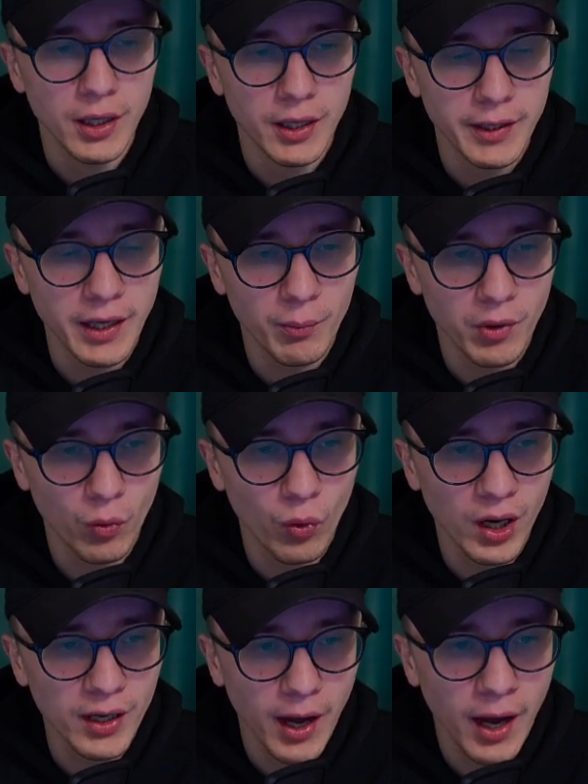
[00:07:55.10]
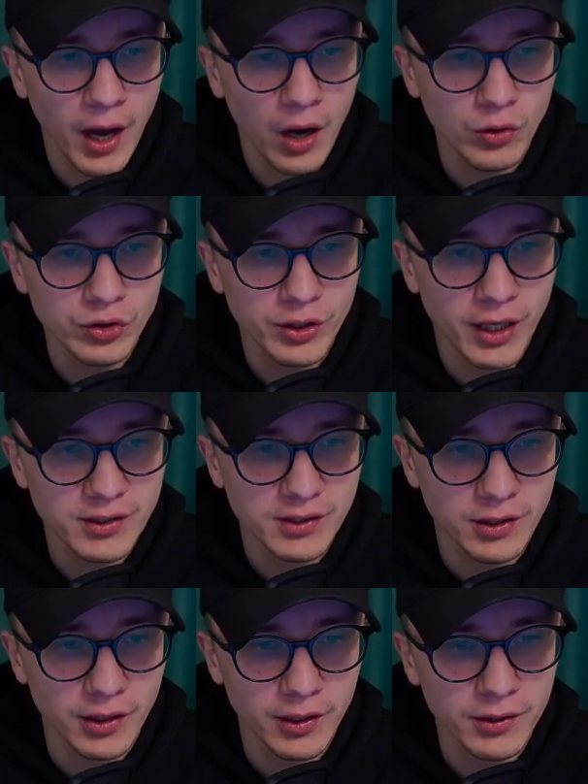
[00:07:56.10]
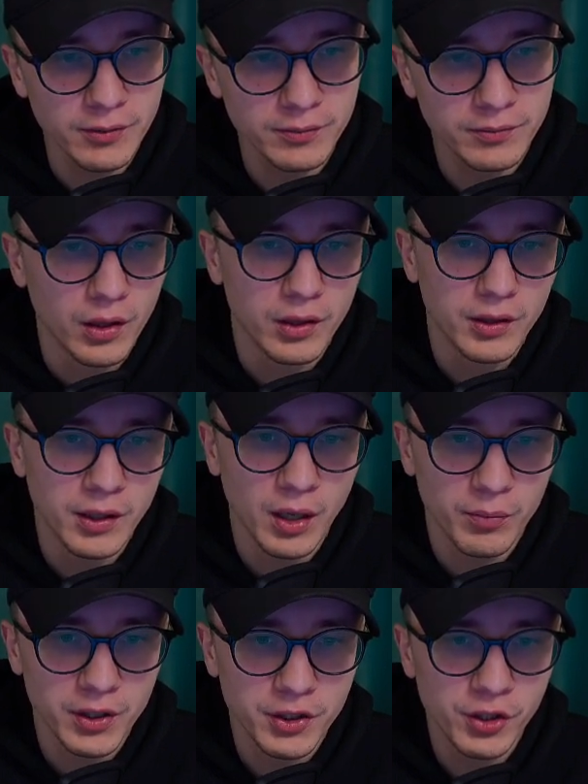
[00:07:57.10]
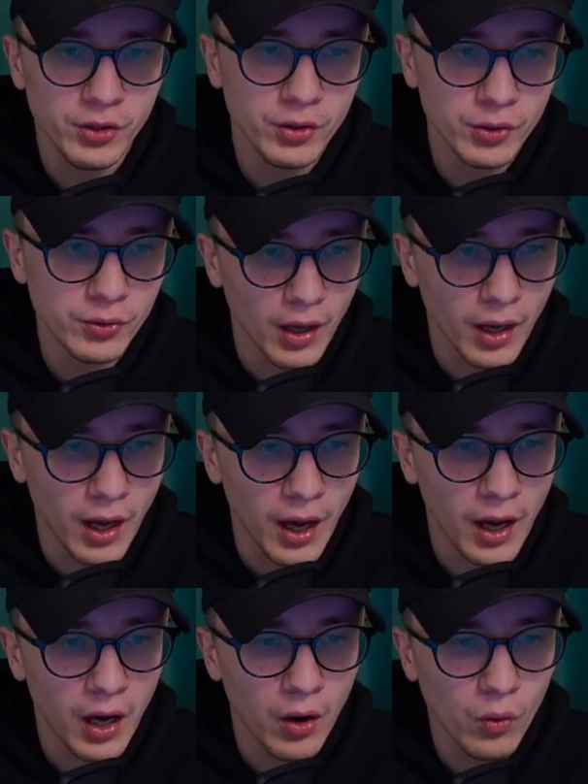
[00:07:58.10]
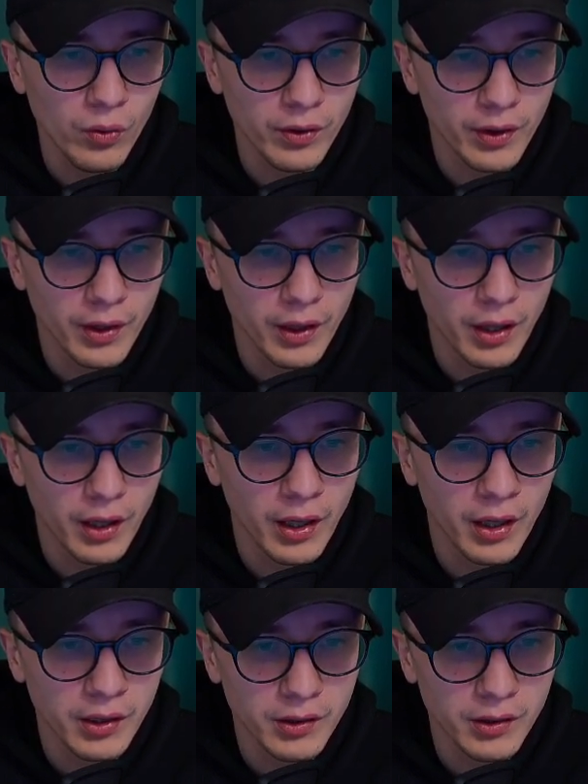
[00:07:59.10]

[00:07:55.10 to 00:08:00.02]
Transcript: Number 1, how to get started. Number 2, how it